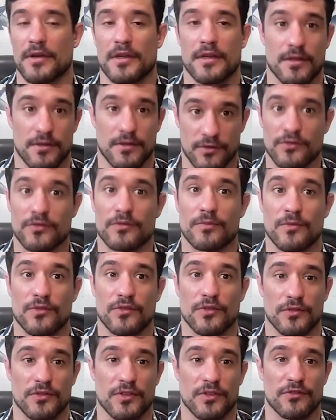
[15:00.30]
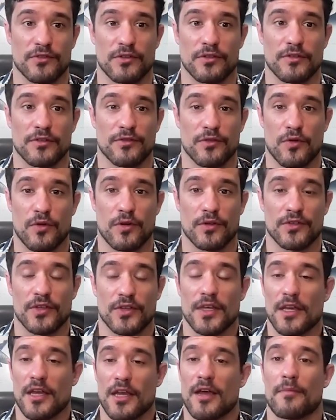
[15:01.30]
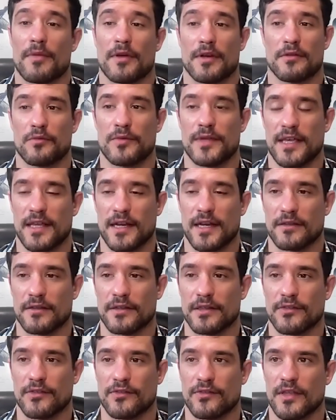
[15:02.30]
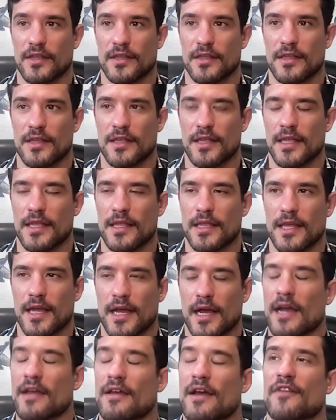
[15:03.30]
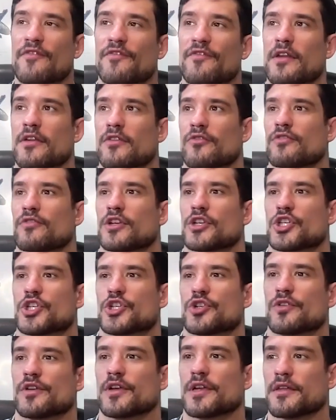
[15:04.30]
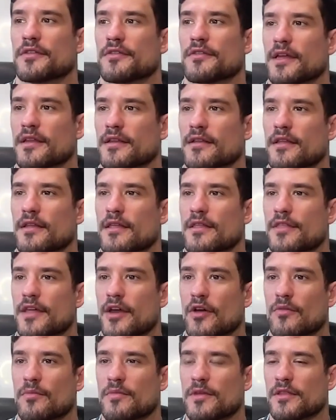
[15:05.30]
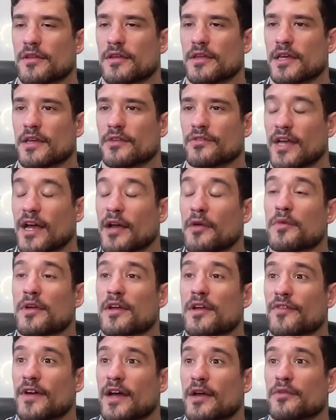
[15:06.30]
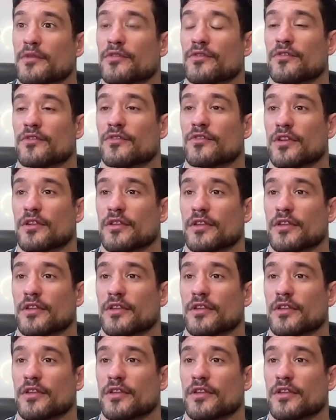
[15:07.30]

it is still difficult, of course, but we can at least. I find it reassuring that that would be the case. If I was